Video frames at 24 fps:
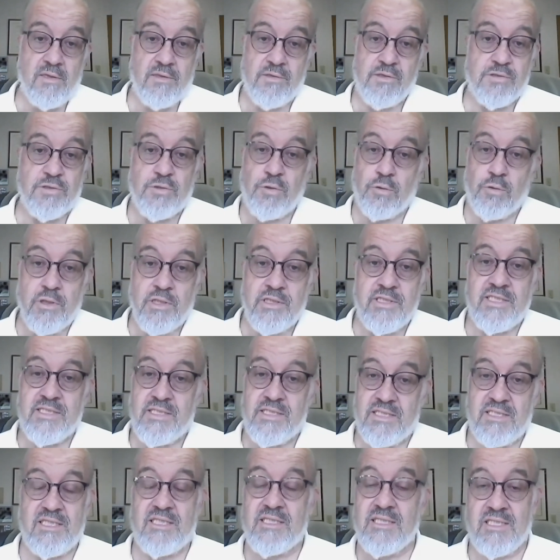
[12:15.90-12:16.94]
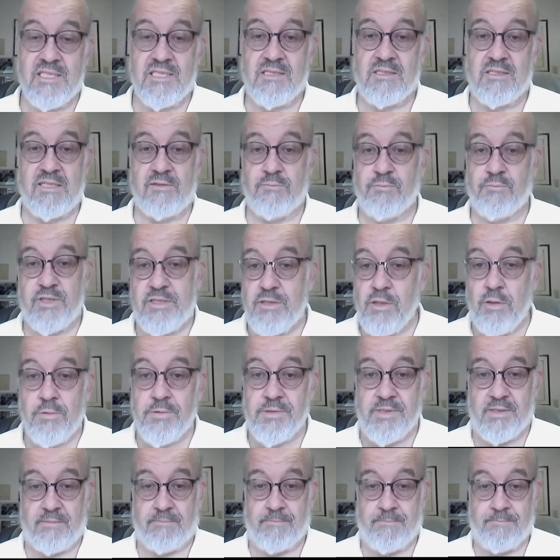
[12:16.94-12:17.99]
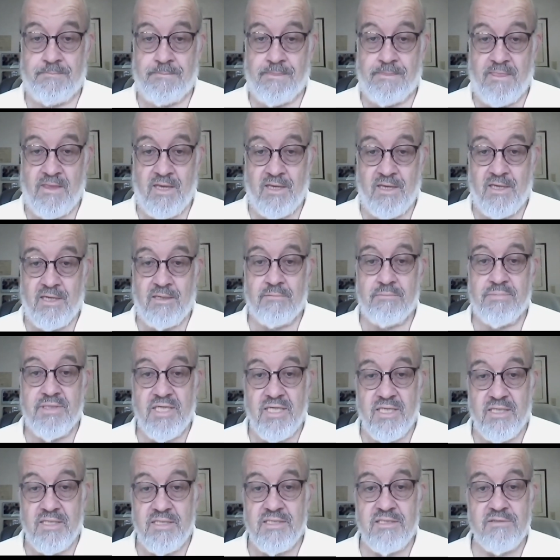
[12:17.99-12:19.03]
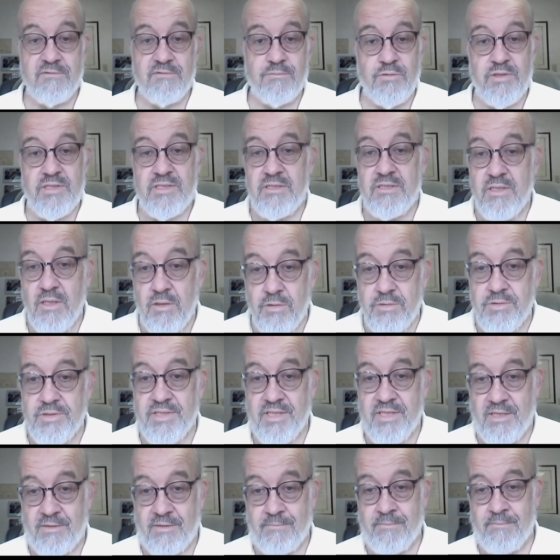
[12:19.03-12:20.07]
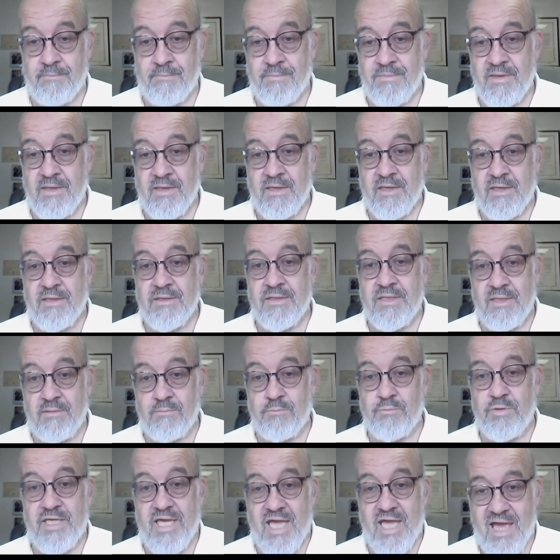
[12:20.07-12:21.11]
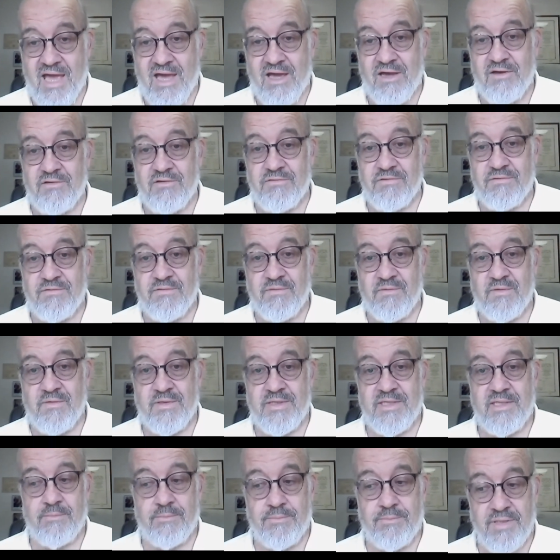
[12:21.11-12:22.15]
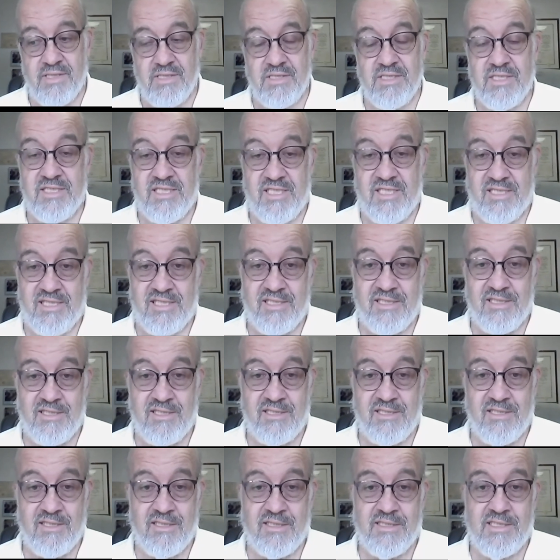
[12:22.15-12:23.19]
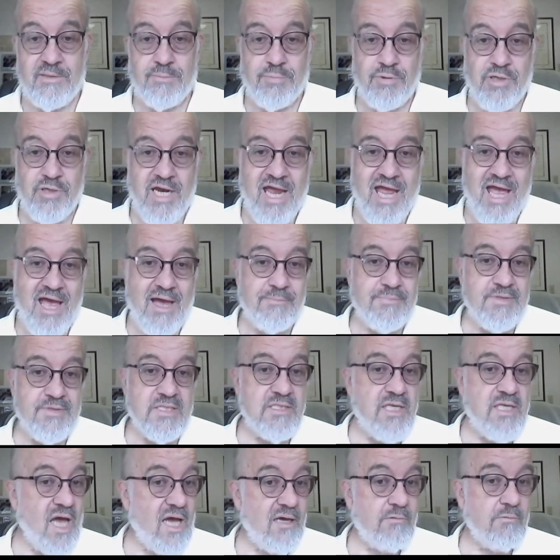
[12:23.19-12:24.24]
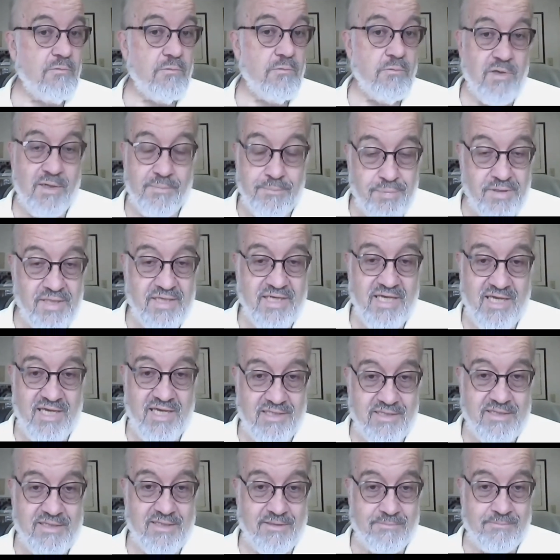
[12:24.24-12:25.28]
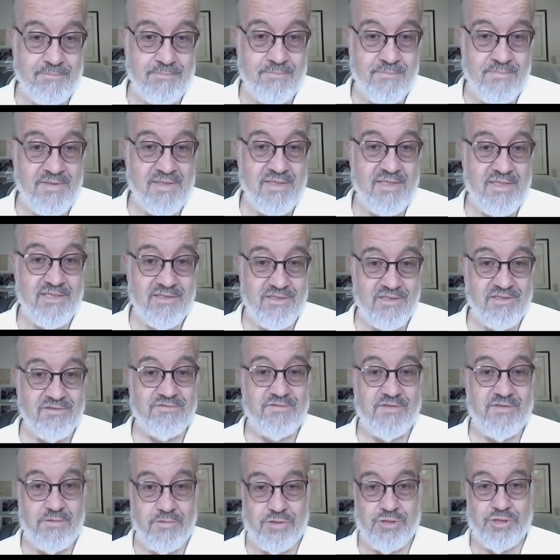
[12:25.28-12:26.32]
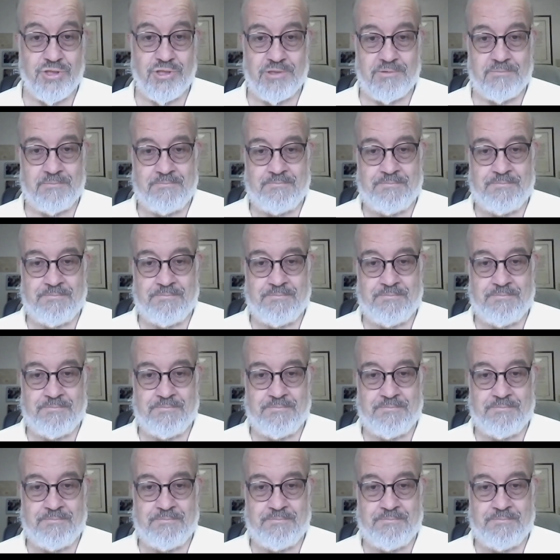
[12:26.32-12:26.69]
the Torah insists that we know them, because if we know them, then we have the ability to perhaps not replicate them in the future.